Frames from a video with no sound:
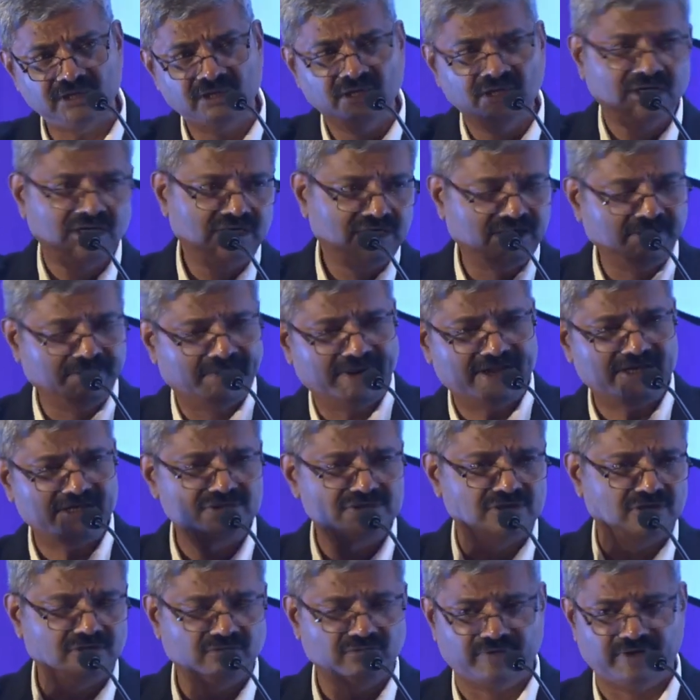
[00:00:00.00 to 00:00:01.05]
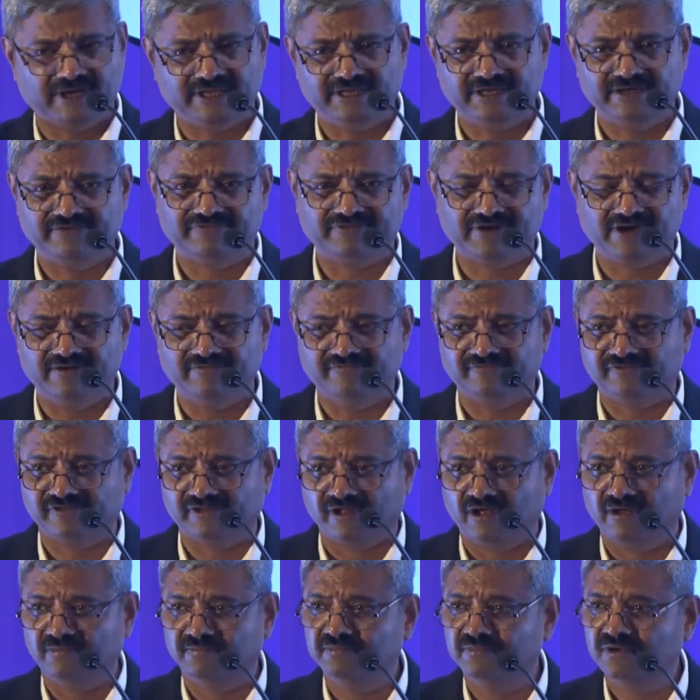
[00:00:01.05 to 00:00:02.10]
Depends on where they've come
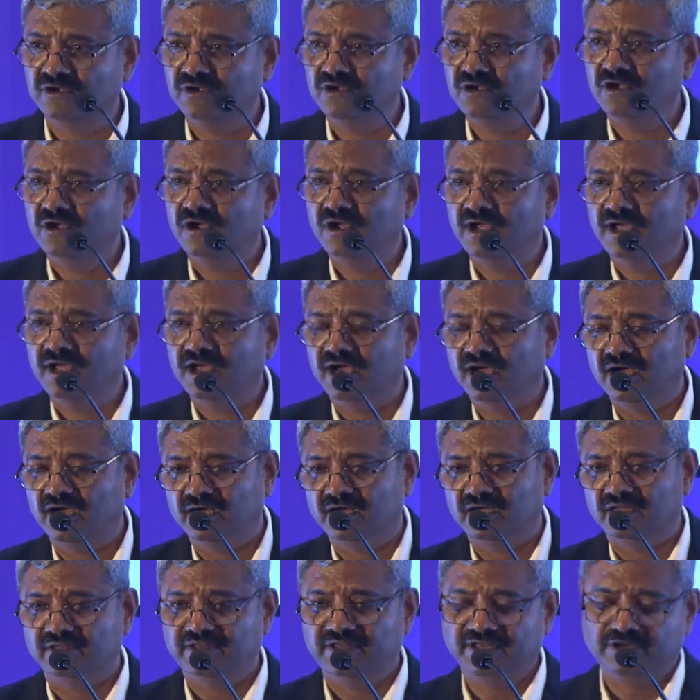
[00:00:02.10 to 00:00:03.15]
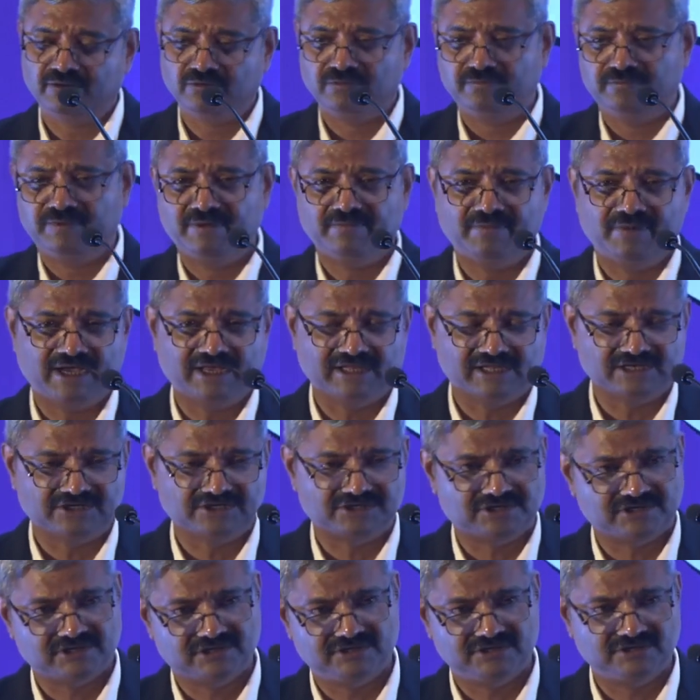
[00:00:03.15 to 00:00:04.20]
from. They could be
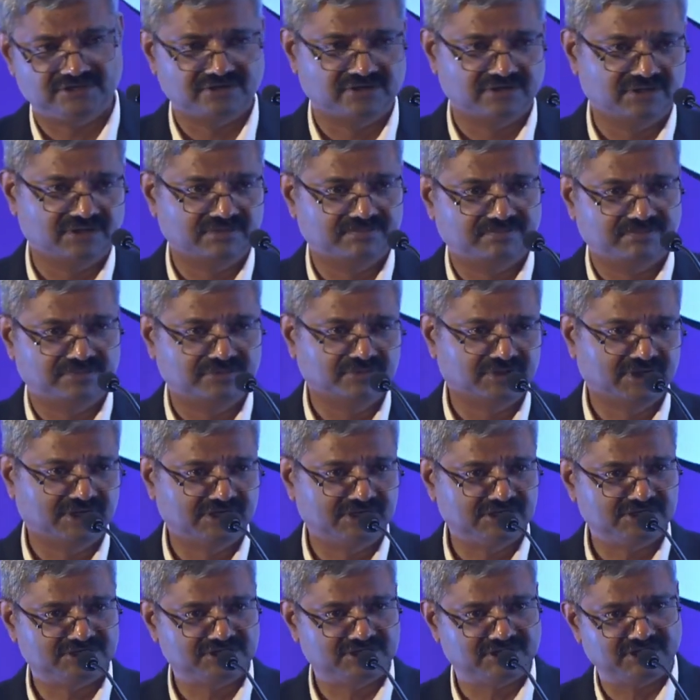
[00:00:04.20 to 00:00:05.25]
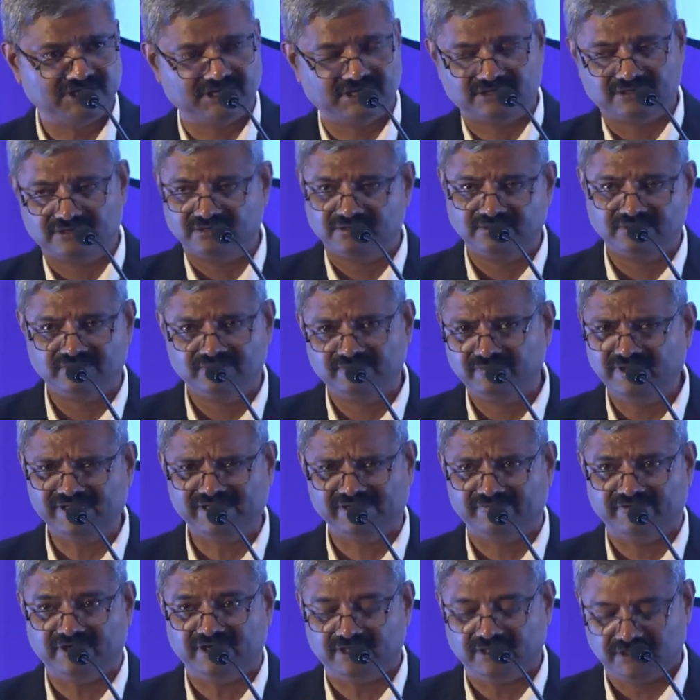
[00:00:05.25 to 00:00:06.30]
Maharashtrians on Pune district or
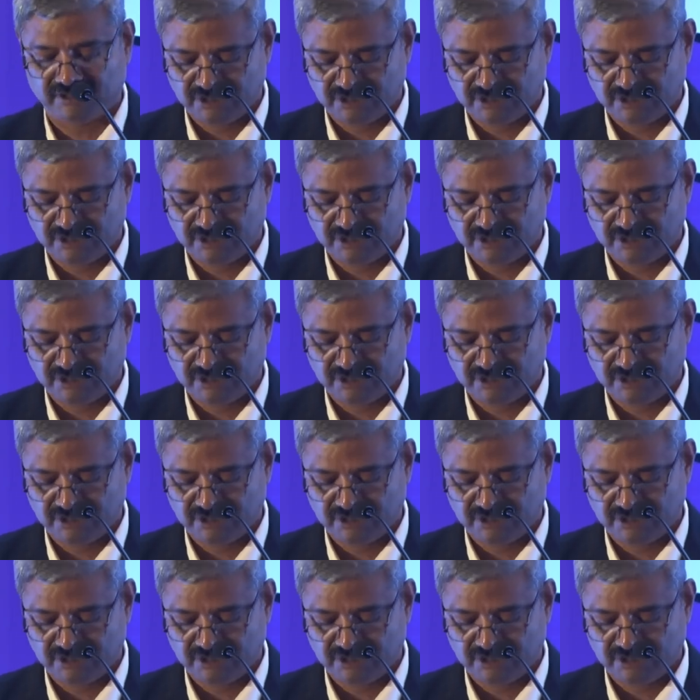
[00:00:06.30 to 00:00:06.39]
wherever.